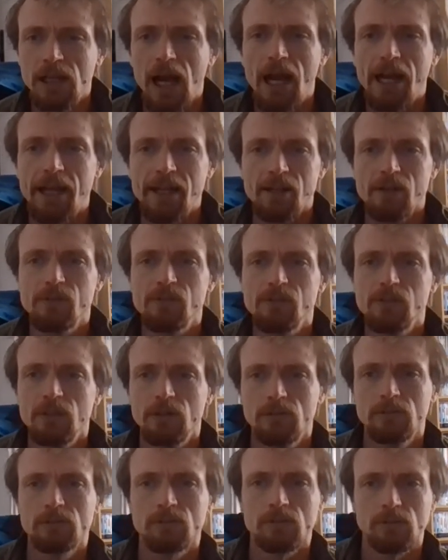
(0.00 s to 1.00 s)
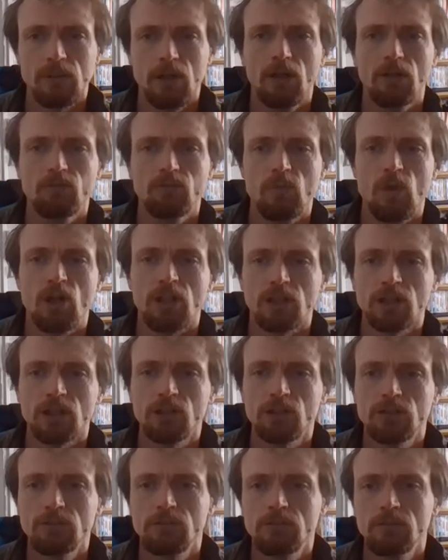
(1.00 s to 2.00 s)
8th of
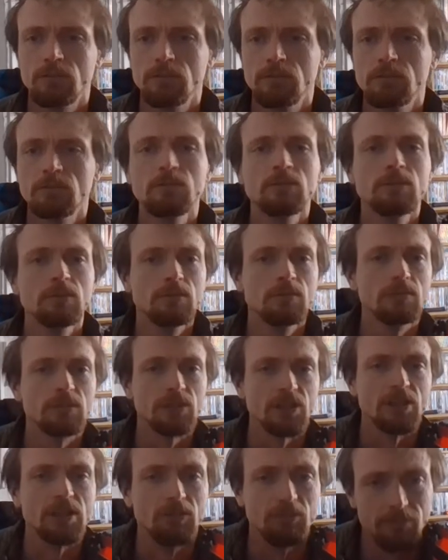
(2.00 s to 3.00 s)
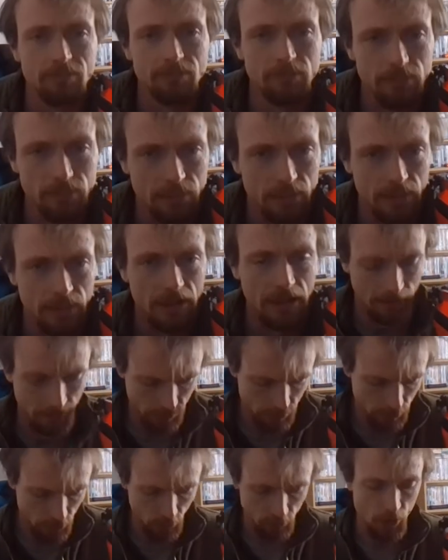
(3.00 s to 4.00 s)
March. So, yeah,
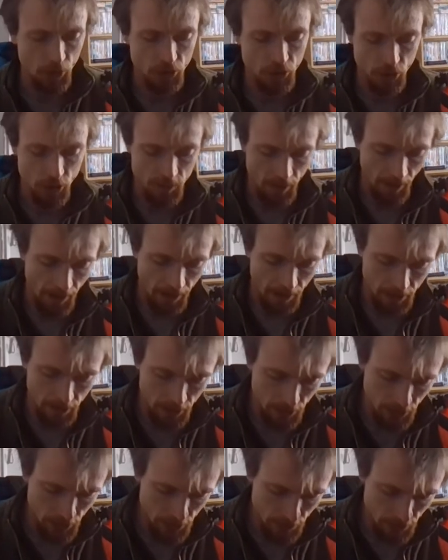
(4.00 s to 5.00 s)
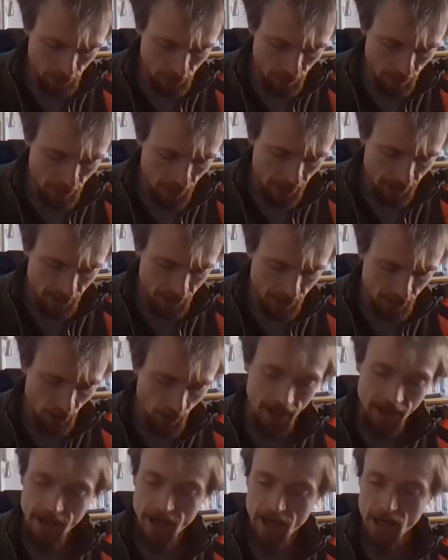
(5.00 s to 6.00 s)
do apologize about that. Right, so
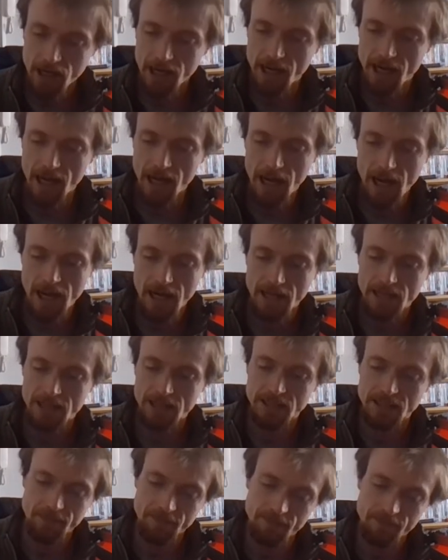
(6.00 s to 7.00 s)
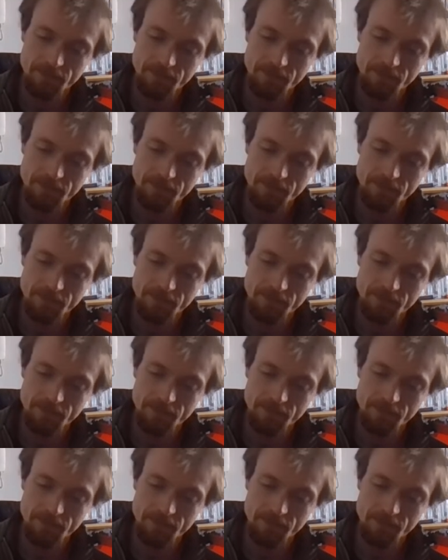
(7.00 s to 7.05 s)
in here it has